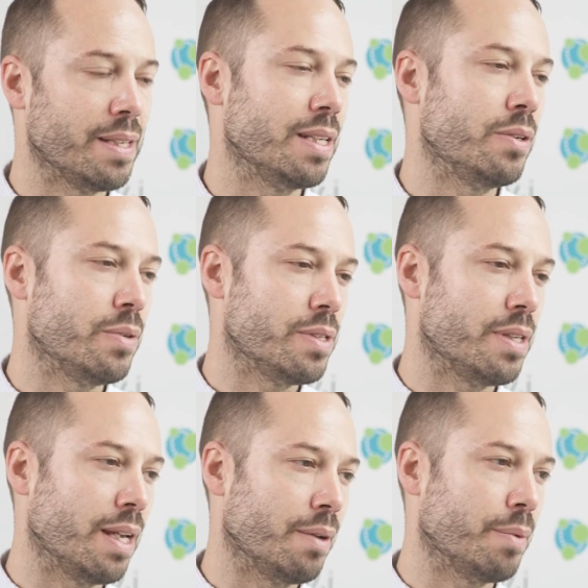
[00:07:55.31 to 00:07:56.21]

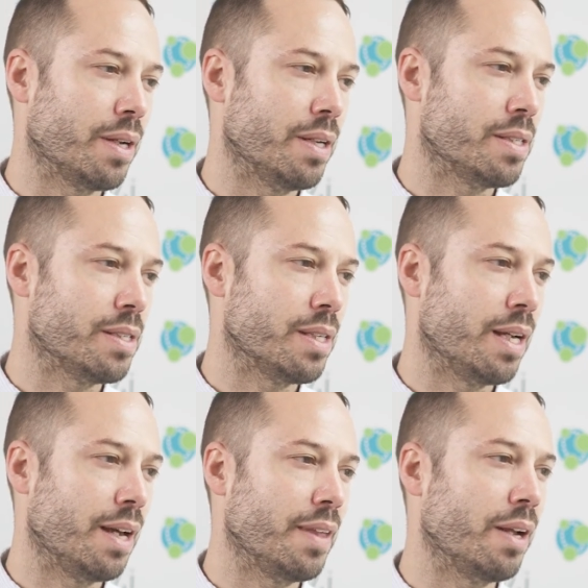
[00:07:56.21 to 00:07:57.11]
interesting because
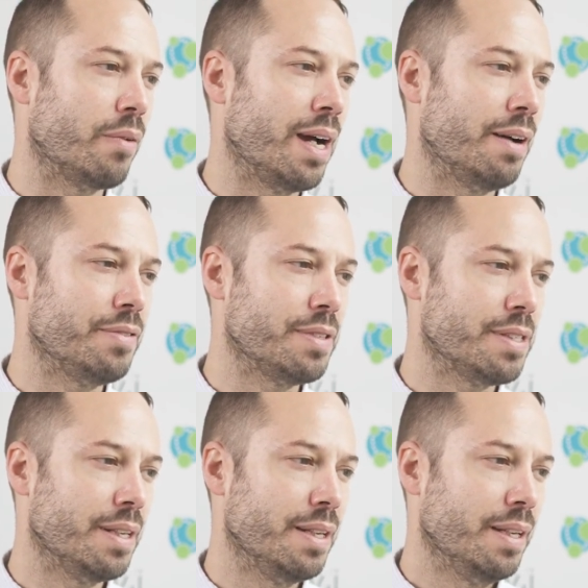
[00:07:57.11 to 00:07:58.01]
I think
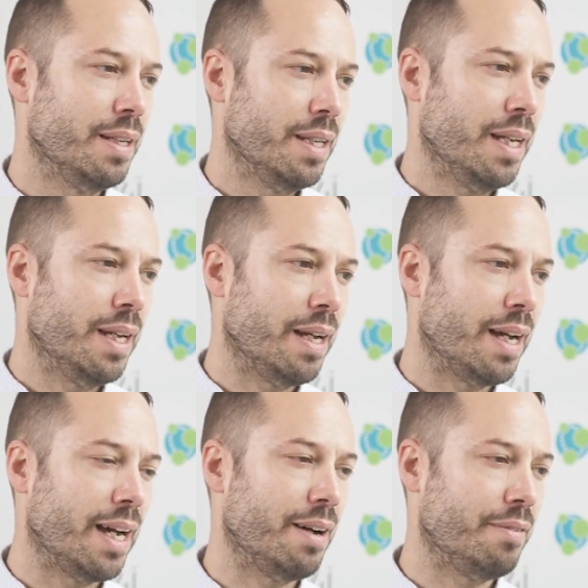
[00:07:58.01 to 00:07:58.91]
graphs
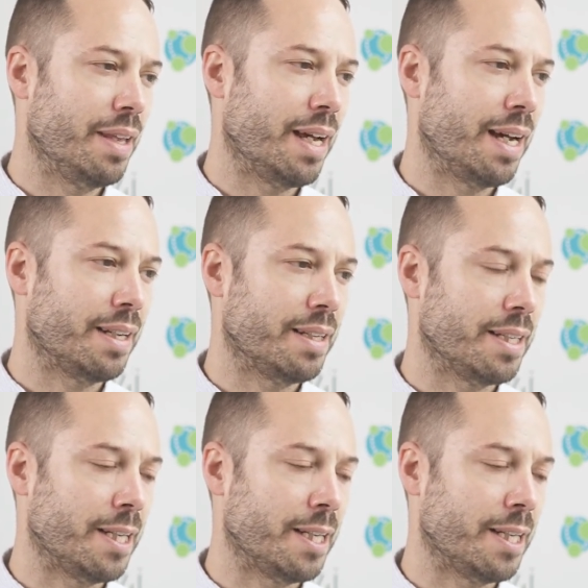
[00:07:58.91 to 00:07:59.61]
have that.